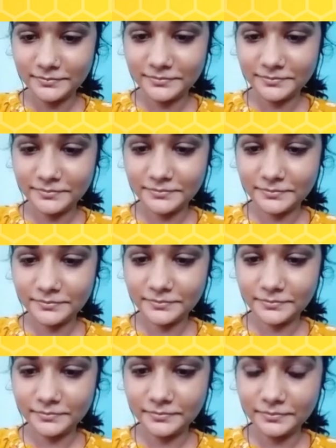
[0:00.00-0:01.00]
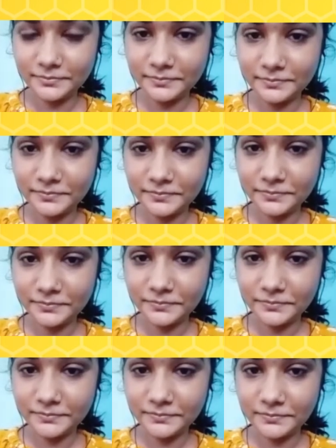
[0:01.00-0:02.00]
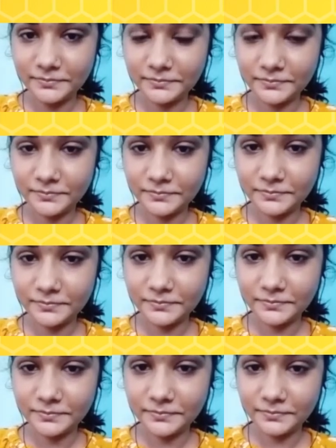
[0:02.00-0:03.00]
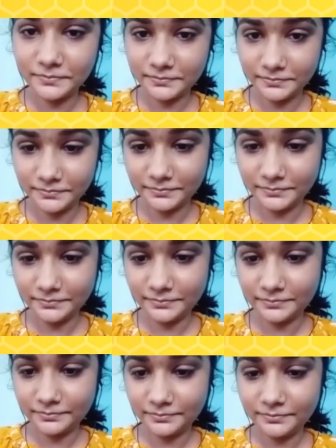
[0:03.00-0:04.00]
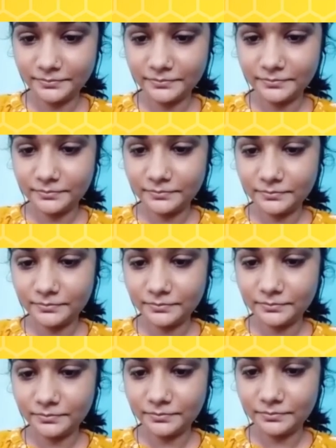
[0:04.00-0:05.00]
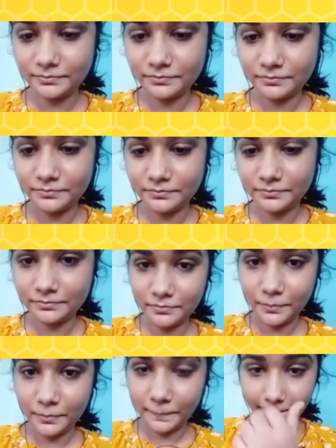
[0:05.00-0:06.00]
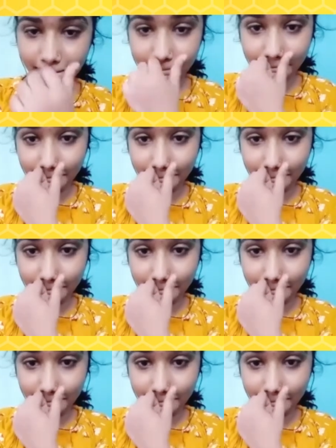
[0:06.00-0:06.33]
[no speech]